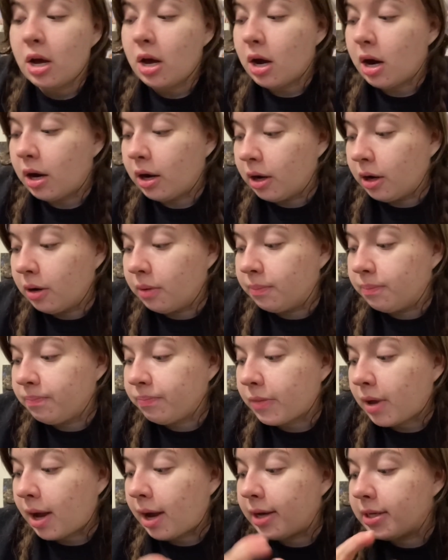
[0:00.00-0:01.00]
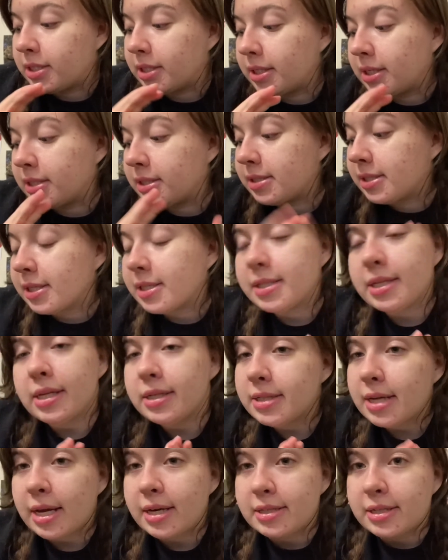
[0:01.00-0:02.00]
I did 16
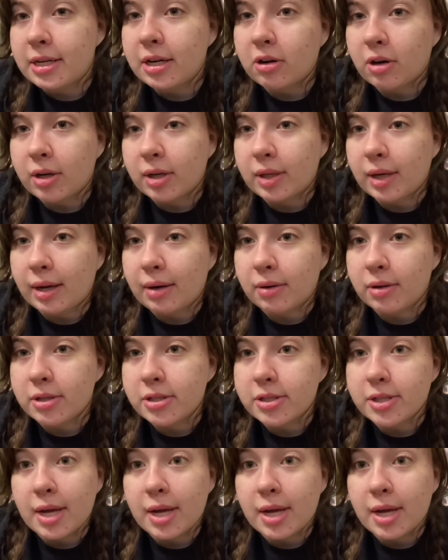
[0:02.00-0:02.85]
to 18 credit hours